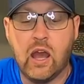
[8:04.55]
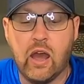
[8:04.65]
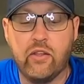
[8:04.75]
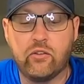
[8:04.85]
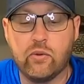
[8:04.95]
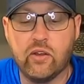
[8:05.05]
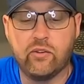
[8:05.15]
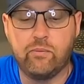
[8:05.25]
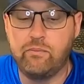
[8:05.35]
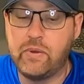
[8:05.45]
This reel's
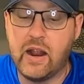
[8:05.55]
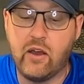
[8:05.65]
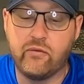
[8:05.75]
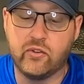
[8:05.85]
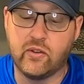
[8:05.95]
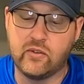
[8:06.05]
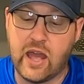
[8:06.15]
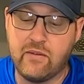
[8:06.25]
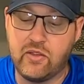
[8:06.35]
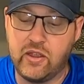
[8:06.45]
been out for some
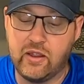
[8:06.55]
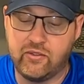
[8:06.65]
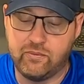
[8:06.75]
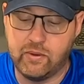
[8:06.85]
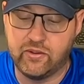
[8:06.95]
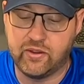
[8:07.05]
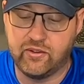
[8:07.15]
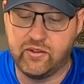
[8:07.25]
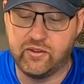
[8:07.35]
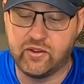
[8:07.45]
time. I think it's been since
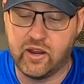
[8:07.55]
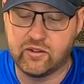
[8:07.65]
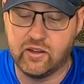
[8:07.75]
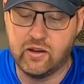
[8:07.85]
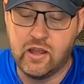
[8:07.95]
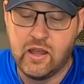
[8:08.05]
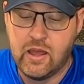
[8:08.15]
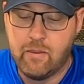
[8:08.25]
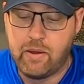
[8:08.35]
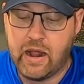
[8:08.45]
disconnected,
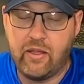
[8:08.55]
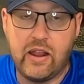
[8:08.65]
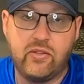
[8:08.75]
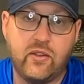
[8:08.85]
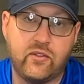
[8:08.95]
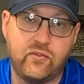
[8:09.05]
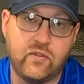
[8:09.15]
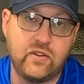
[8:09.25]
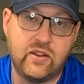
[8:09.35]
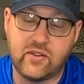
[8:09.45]
but I like this
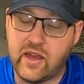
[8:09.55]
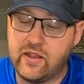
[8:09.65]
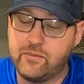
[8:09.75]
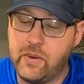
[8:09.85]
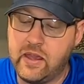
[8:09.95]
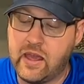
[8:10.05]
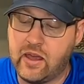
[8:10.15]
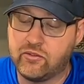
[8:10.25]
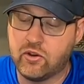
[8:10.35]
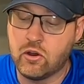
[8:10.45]
50 size bait
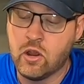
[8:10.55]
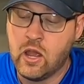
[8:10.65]
caster.